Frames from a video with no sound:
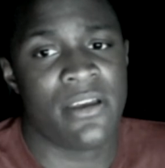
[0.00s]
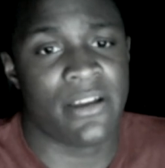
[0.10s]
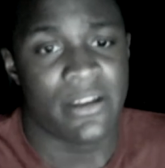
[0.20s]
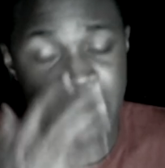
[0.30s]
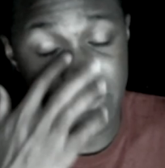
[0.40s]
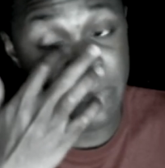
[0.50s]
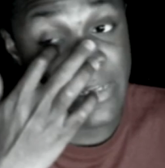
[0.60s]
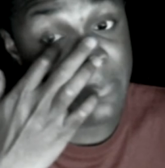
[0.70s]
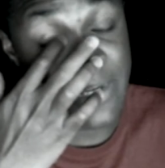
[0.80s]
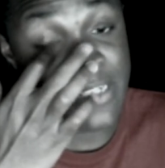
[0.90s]
the
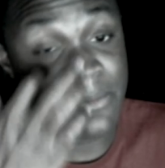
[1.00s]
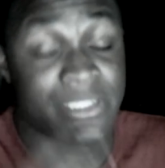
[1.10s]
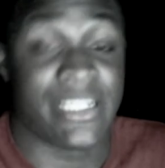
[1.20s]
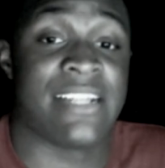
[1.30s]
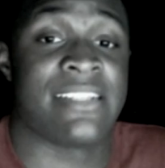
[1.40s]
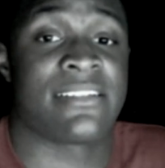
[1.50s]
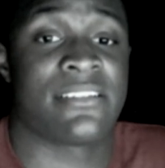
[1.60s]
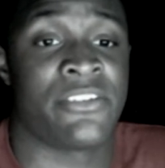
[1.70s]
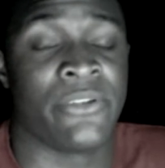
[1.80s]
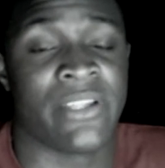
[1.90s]
best possible guys
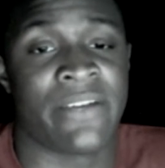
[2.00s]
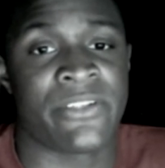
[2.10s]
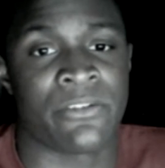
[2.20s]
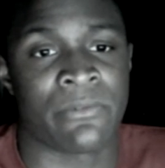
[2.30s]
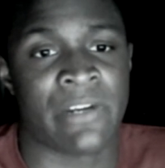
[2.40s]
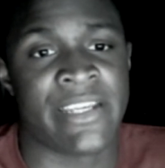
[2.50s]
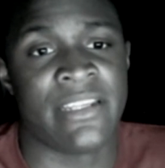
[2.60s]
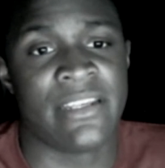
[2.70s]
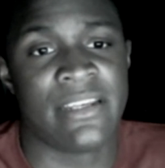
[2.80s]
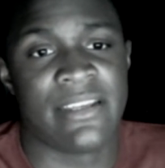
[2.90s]
to your left and your right,